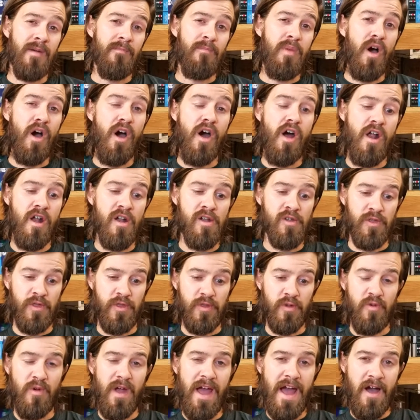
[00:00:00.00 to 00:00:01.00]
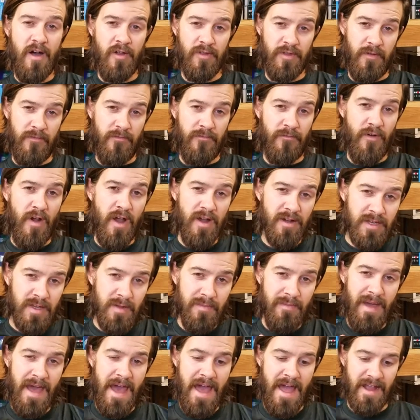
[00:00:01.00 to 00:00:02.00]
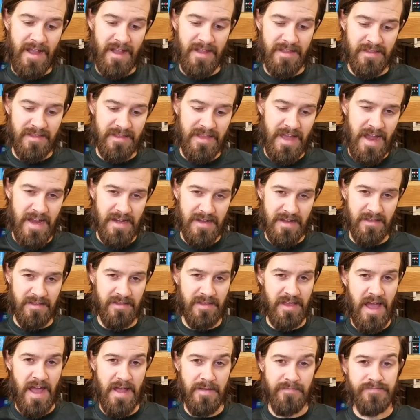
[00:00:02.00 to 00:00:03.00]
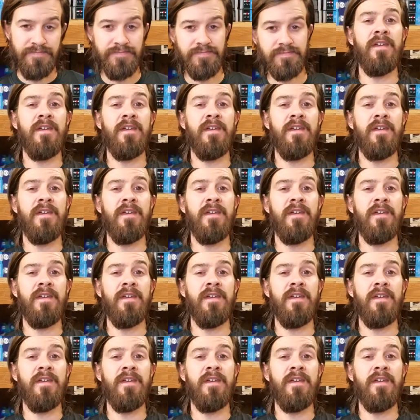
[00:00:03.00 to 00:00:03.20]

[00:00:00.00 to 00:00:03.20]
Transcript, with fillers: par throughout the front to back and side to side.